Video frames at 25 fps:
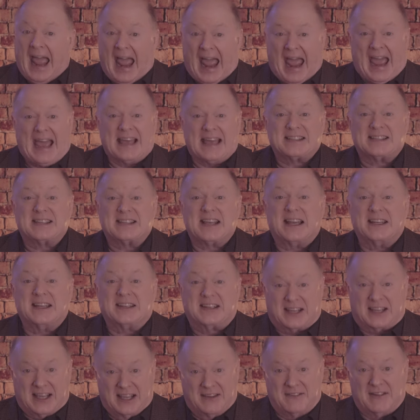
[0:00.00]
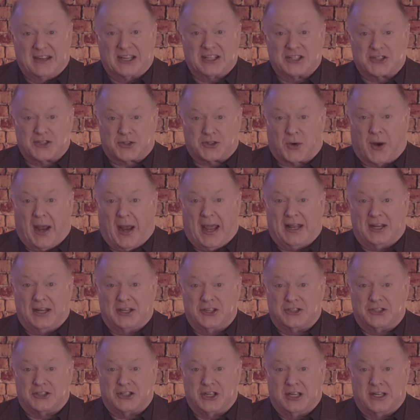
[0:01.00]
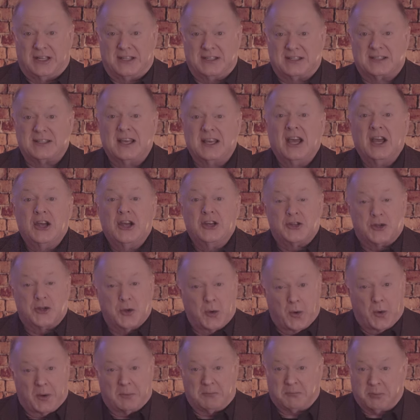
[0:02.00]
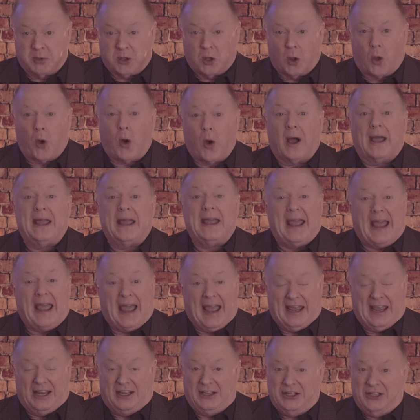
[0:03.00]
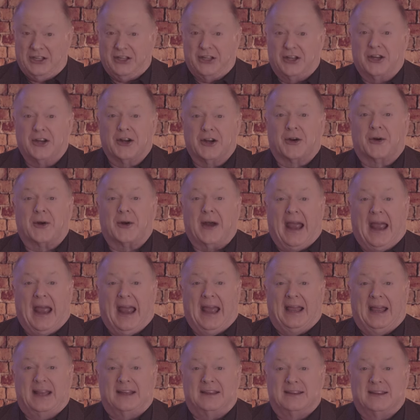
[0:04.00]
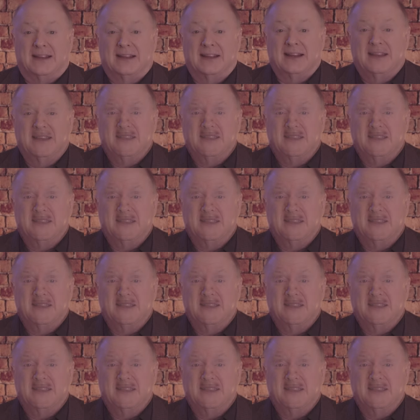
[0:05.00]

asset giving strategies to employ at year end.